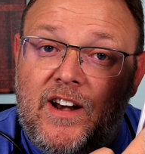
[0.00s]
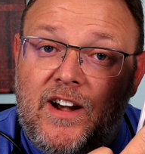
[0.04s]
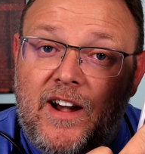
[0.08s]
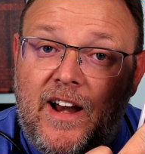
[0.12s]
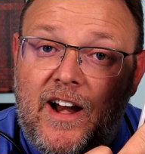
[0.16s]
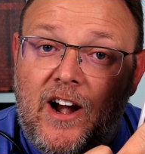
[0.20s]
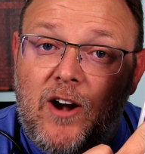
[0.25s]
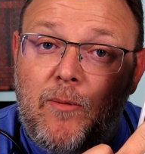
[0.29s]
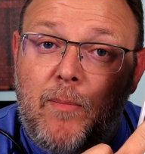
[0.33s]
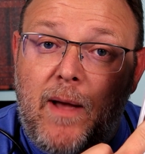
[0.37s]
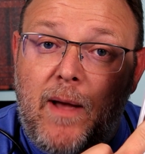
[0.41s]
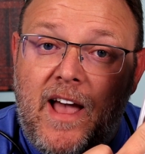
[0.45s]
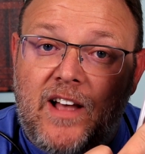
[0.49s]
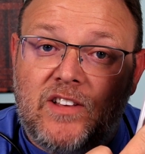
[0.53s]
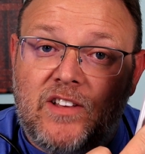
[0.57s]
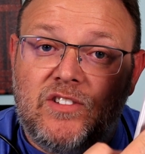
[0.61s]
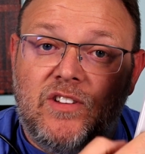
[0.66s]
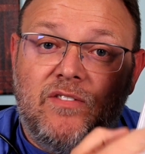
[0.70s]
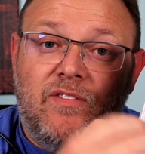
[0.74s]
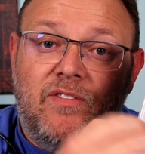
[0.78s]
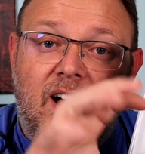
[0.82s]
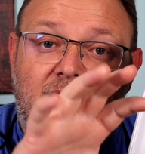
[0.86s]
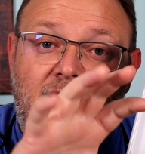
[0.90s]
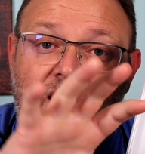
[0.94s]
then an
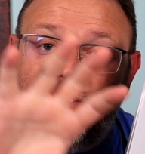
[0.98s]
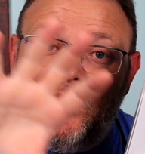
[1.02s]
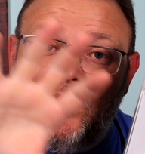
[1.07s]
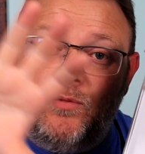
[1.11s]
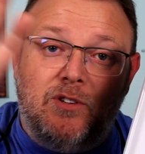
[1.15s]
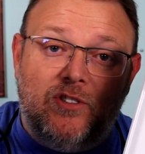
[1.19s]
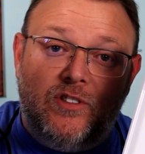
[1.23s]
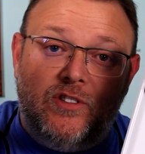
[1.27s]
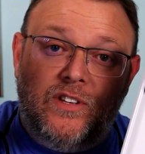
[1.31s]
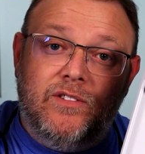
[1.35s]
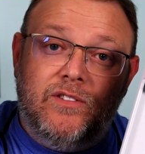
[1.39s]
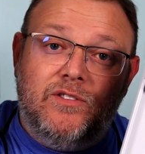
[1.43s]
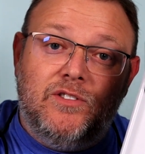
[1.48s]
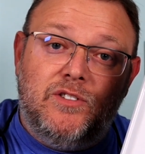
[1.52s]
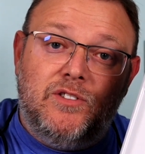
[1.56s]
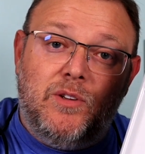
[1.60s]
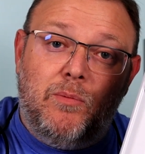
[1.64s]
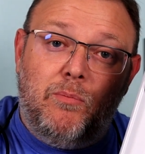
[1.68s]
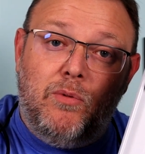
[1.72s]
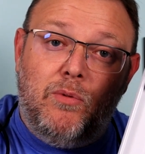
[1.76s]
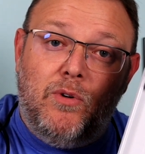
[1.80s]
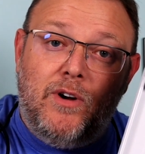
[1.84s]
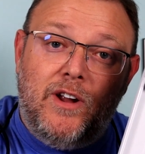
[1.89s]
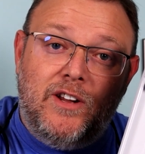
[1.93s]
airMAX device, which gives
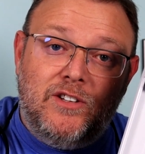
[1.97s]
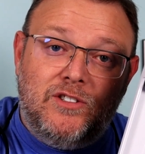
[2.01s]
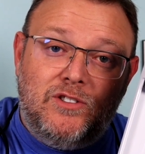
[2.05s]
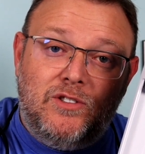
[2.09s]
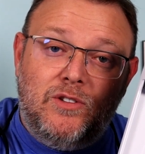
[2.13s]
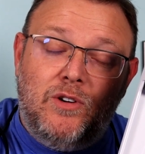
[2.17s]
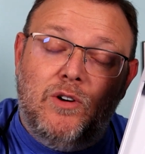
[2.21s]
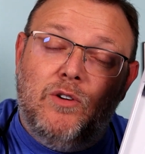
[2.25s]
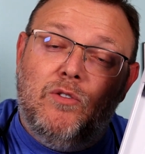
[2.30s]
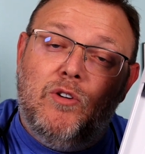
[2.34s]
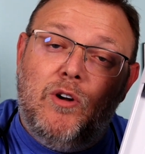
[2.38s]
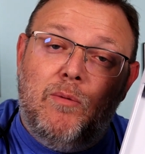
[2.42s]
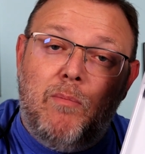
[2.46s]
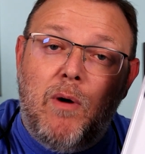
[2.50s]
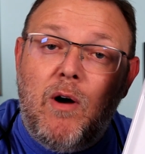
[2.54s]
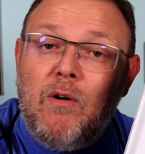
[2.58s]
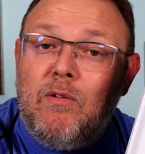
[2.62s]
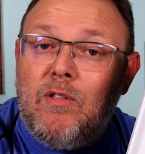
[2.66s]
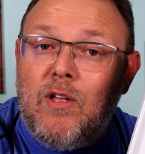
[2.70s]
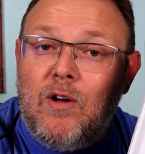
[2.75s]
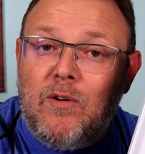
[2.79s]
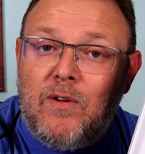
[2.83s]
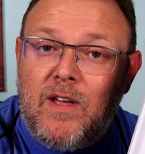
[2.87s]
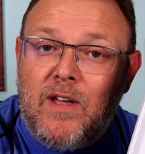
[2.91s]
us a bridge to a
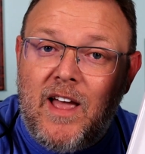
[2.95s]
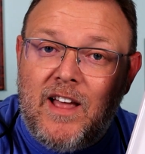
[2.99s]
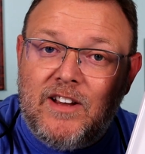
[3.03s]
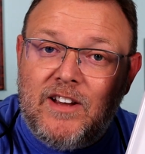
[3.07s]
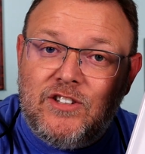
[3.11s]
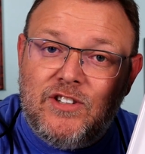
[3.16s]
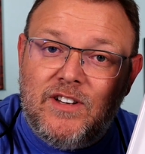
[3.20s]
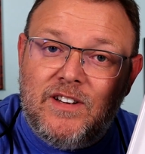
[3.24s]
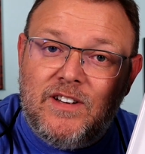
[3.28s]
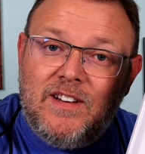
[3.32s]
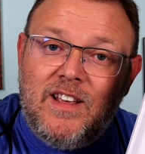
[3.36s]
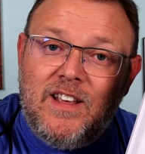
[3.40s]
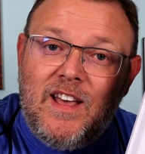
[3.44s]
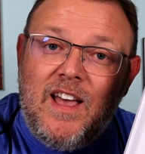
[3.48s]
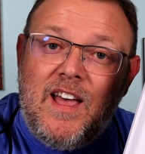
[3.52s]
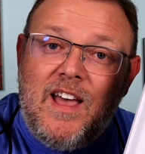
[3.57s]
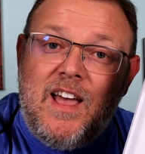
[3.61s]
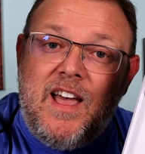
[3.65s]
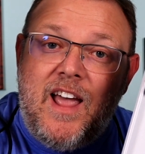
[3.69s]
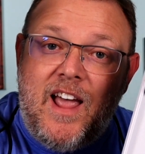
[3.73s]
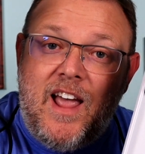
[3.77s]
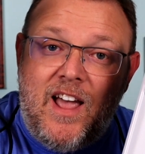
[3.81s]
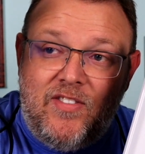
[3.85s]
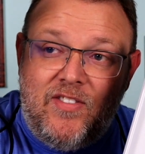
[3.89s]
remote location,
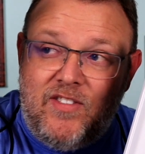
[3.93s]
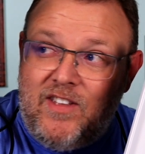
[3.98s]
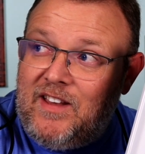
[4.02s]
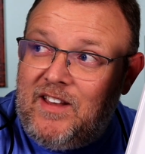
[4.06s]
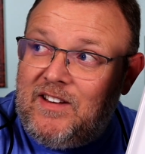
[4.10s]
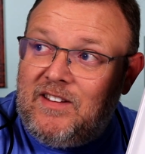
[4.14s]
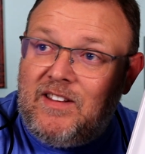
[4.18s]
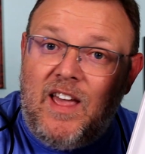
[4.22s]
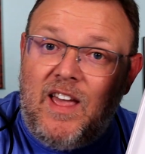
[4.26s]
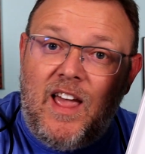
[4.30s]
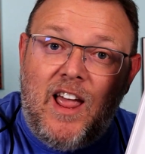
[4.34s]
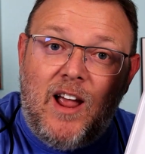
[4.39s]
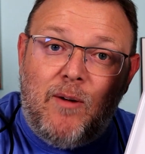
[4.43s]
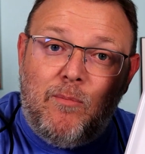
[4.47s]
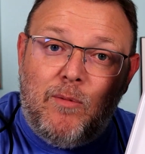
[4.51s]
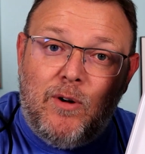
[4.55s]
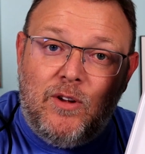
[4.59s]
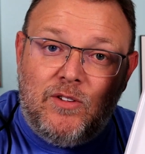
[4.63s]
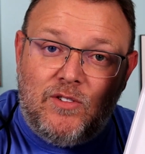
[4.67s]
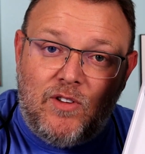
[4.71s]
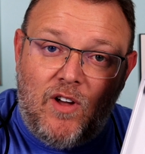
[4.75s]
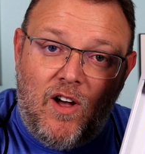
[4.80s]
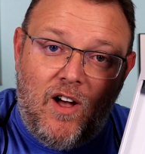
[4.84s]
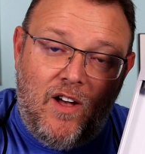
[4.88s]
and then
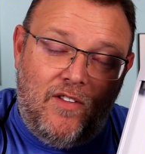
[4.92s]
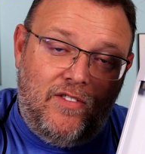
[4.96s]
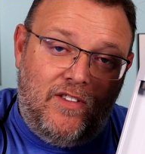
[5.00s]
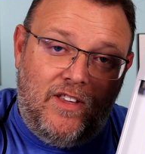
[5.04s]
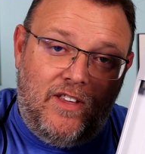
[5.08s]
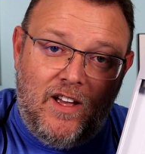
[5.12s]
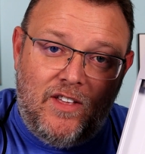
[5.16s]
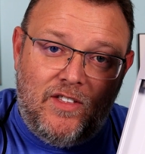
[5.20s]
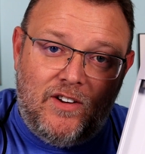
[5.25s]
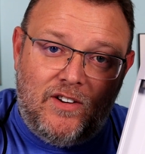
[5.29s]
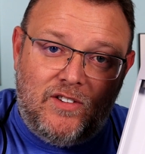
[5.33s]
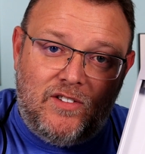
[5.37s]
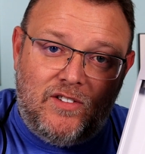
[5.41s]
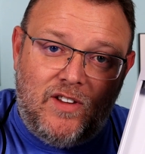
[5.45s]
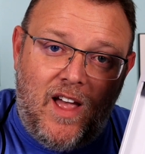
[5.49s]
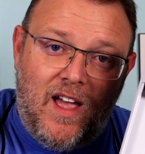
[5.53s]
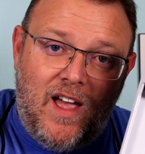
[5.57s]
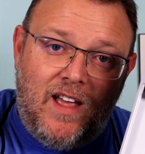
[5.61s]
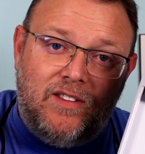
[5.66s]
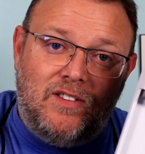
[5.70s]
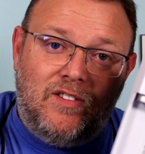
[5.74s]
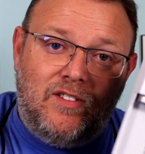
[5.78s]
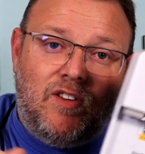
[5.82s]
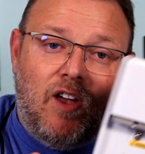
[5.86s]
cameras on the other
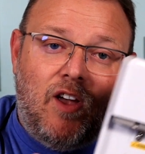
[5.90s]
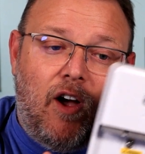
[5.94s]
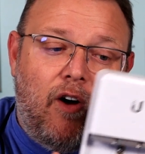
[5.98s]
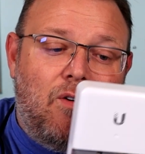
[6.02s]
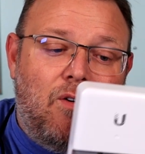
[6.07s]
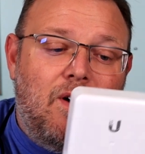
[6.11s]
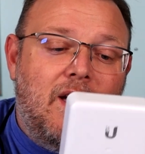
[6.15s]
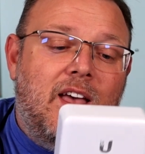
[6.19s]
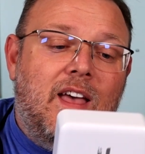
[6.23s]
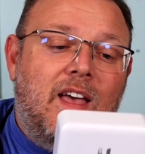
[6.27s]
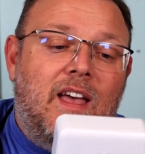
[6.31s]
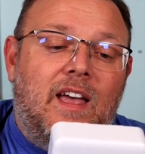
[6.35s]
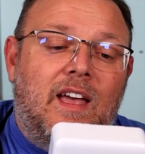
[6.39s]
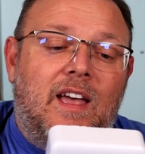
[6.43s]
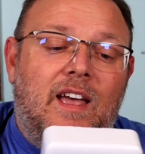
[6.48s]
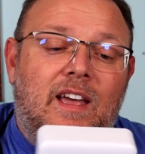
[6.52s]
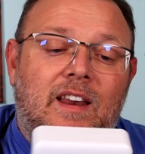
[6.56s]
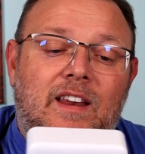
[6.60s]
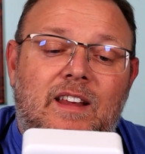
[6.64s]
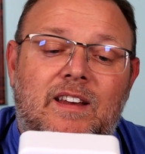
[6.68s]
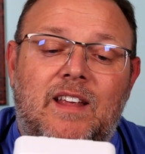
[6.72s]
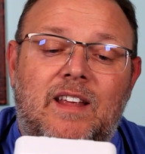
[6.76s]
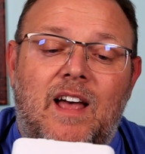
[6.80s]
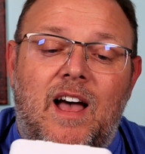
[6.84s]
side. So
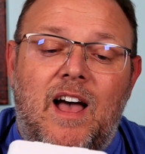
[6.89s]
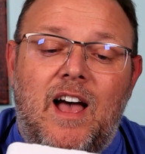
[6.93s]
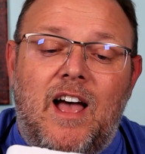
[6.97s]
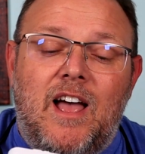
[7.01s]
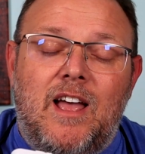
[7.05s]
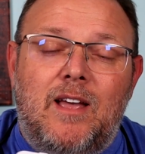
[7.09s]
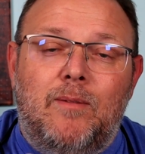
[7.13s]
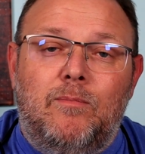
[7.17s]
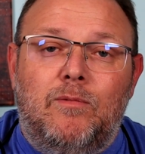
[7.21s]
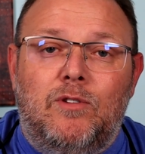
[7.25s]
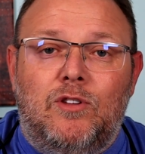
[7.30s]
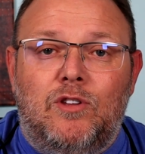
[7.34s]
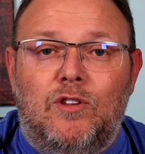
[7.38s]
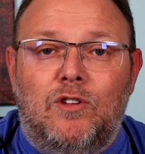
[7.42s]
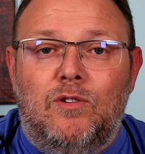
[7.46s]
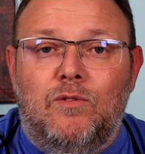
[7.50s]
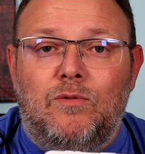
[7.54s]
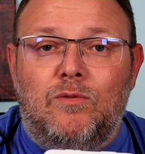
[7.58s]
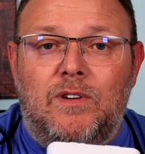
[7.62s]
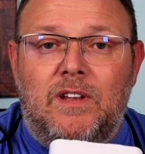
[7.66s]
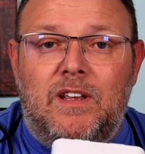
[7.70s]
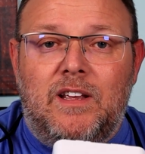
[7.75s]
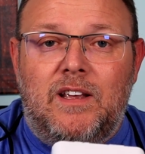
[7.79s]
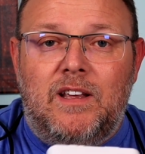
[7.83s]
anytime
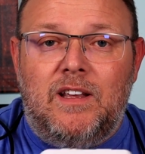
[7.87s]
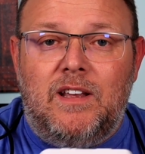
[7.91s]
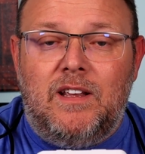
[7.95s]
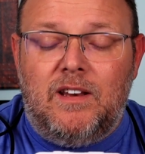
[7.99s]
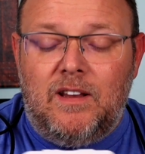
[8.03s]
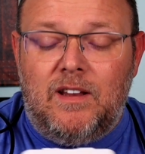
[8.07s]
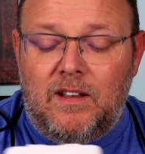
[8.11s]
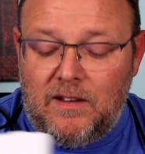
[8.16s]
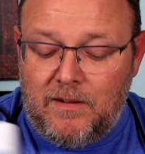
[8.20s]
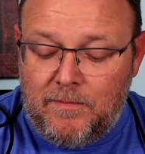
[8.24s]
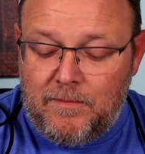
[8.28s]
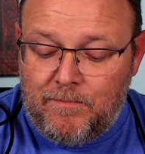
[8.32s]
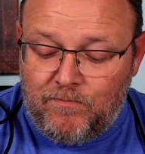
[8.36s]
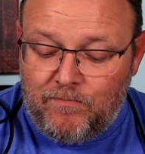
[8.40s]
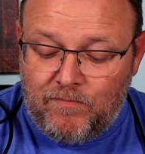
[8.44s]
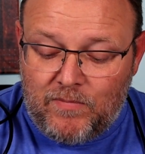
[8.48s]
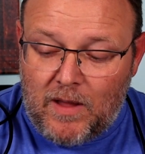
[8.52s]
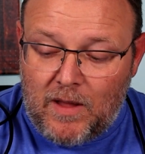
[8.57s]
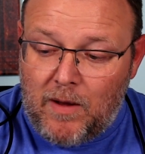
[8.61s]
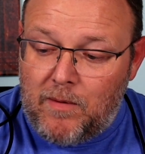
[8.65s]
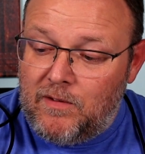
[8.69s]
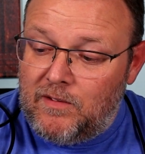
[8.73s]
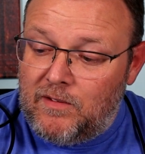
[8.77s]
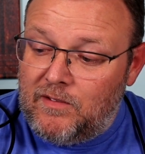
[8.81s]
you need,
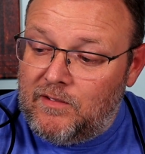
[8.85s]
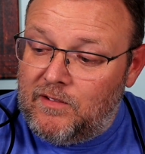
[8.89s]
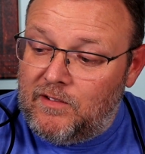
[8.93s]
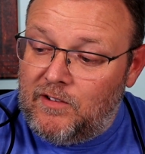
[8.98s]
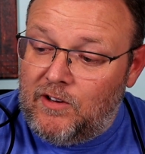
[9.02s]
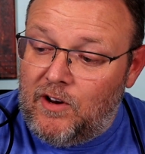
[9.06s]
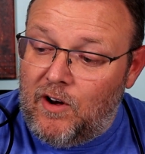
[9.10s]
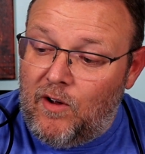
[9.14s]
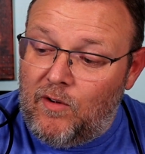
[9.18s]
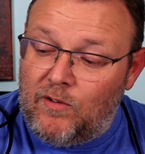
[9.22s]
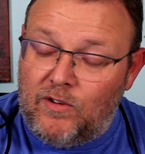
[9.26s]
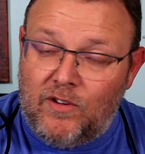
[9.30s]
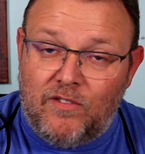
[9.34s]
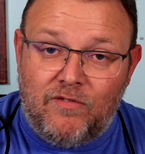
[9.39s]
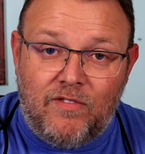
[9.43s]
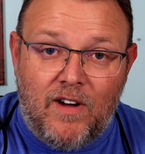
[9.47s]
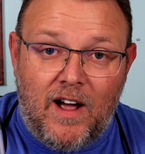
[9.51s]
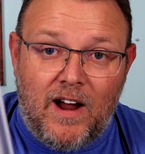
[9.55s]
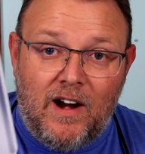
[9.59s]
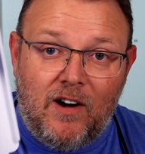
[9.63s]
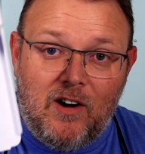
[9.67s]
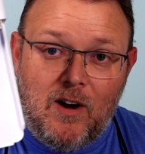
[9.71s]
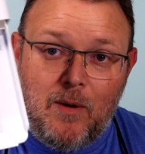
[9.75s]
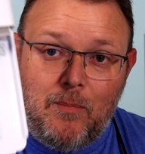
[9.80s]
you know, to
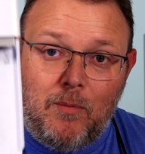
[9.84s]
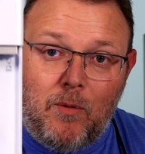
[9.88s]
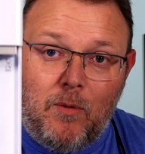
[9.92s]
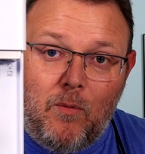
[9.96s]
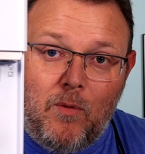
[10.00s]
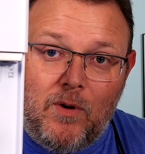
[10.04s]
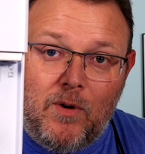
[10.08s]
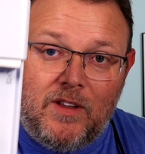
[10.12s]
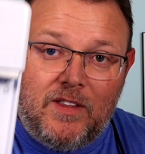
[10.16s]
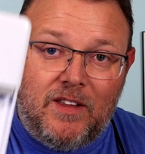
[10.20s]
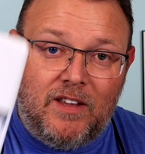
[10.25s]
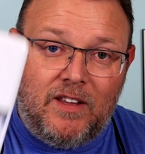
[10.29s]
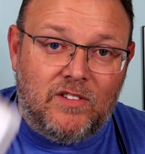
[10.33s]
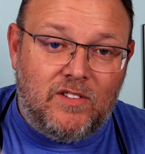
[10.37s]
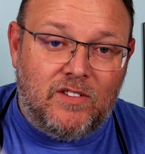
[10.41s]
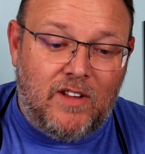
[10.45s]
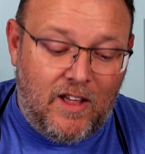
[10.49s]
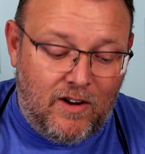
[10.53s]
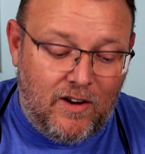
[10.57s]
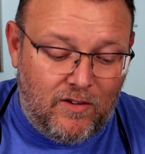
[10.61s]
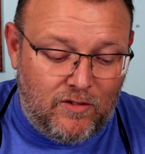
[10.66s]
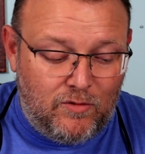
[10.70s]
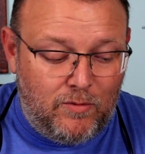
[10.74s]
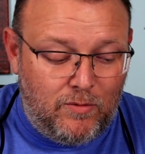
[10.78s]
fire up one of these
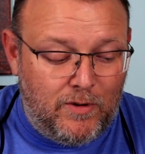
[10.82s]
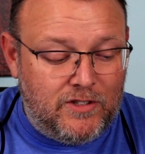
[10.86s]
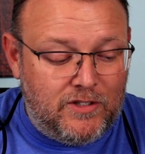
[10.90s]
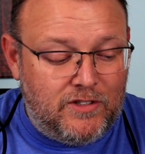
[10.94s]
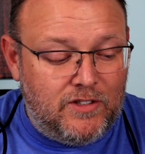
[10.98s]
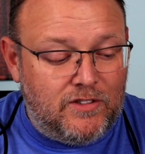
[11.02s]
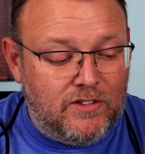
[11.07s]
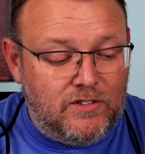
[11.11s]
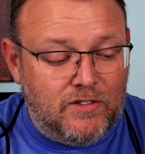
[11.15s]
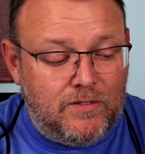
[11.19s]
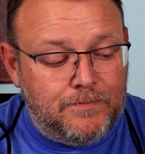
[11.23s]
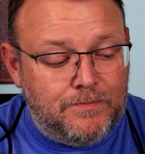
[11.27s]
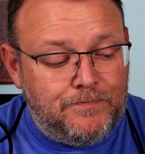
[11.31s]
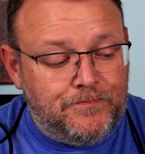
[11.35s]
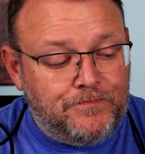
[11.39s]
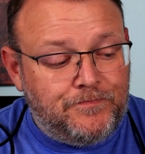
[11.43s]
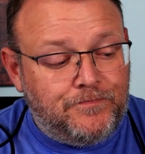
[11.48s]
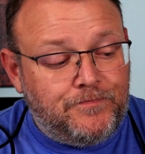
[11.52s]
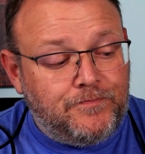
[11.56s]
nano switches